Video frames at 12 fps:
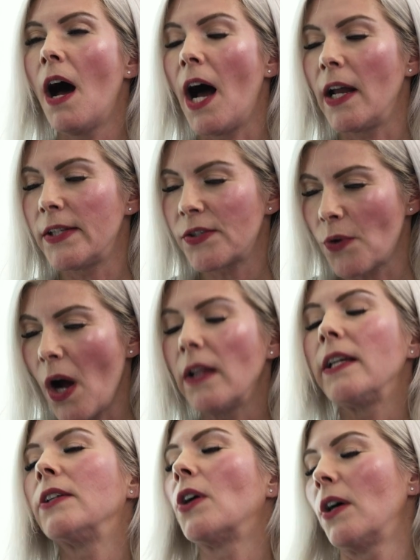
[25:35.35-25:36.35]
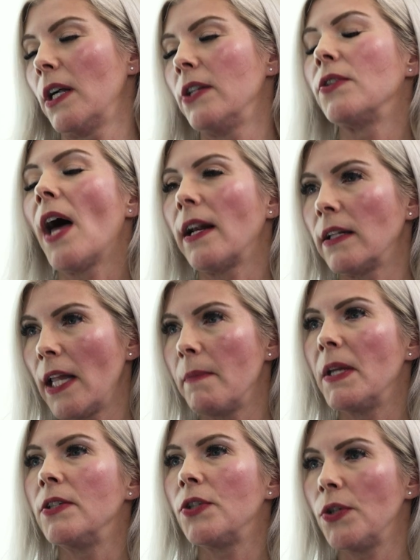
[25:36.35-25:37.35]
I strongly encourage that
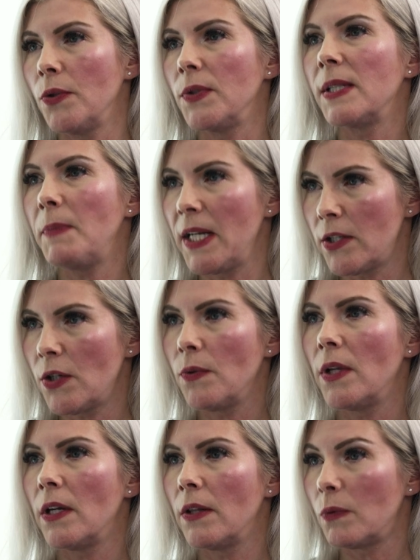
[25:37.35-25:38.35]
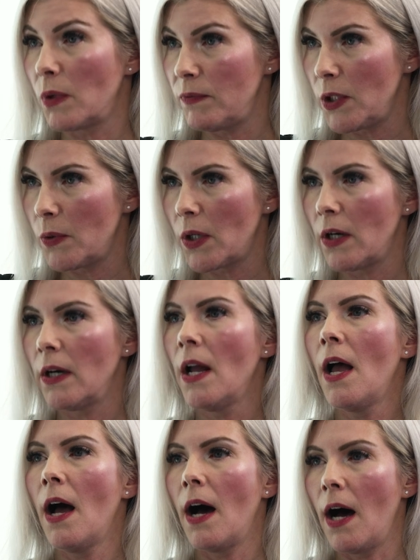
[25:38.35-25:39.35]
claimant to speak to the reviewer
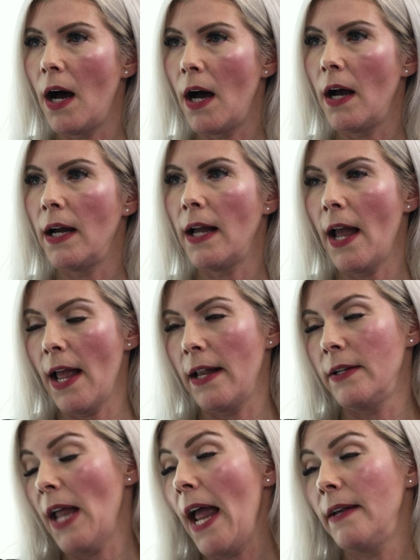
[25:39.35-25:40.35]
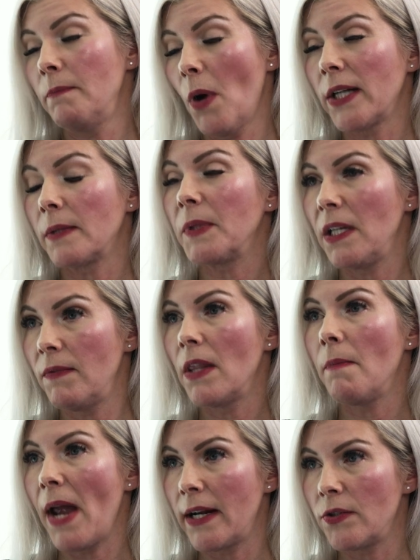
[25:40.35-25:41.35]
and possibly
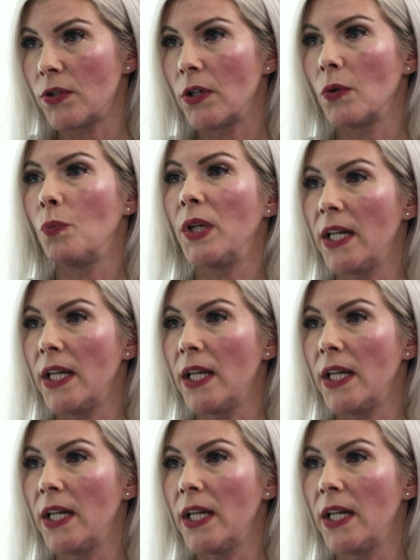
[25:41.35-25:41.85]
even the manager.